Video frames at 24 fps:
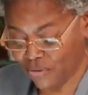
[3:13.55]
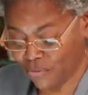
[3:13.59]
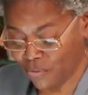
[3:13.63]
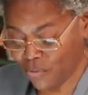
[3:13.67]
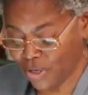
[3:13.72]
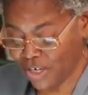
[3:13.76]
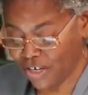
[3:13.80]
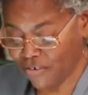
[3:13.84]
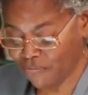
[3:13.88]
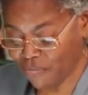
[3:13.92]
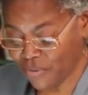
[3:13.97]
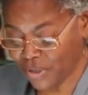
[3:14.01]

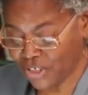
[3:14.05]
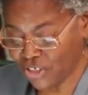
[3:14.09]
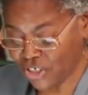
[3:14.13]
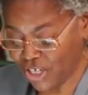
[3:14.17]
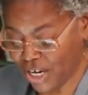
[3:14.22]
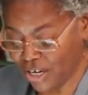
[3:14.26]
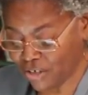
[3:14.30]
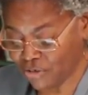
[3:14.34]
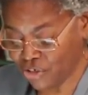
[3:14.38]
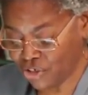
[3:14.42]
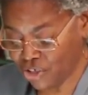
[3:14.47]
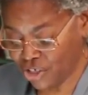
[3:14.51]
one of which
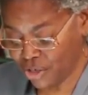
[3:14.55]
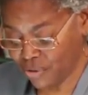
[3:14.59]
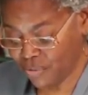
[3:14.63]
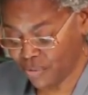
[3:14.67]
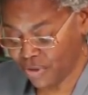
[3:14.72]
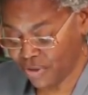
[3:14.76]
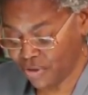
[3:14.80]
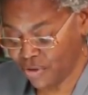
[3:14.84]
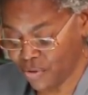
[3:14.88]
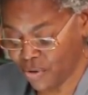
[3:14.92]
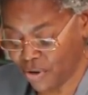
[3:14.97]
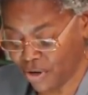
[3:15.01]
I'll share
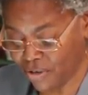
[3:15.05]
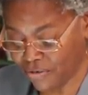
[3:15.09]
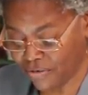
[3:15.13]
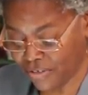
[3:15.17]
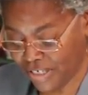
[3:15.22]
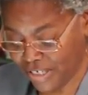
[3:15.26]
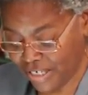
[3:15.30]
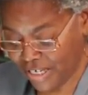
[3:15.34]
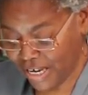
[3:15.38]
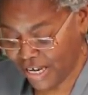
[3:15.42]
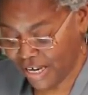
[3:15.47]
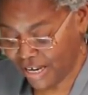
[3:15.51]
with you all
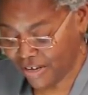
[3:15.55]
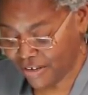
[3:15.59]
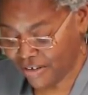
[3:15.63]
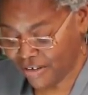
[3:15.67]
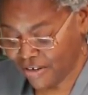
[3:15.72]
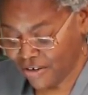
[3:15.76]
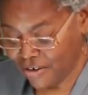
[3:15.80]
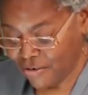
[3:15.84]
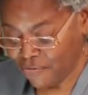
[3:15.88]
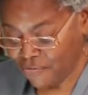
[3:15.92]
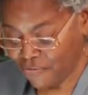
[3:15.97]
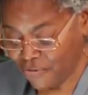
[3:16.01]
today
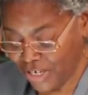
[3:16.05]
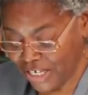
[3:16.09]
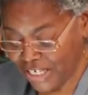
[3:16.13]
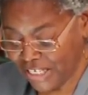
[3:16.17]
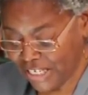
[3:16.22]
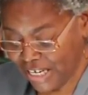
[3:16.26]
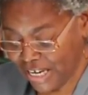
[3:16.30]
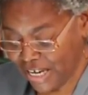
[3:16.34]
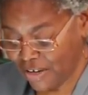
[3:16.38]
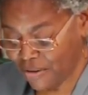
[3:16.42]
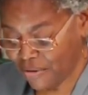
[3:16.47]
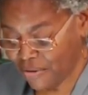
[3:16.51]

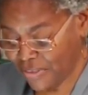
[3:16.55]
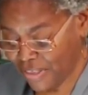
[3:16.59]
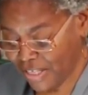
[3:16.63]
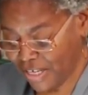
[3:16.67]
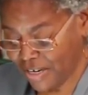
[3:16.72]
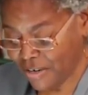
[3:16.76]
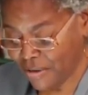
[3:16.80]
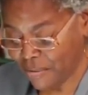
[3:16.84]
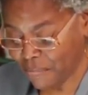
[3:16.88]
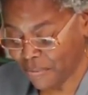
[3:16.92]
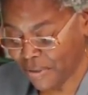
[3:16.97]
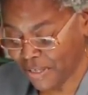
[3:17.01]
retail
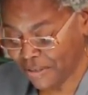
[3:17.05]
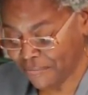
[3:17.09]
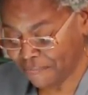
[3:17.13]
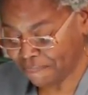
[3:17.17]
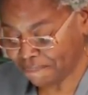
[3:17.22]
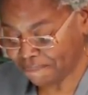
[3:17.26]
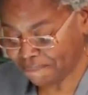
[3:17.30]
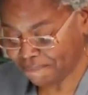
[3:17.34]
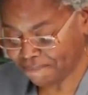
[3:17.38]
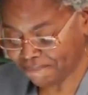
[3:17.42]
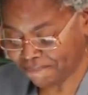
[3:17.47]
therapy.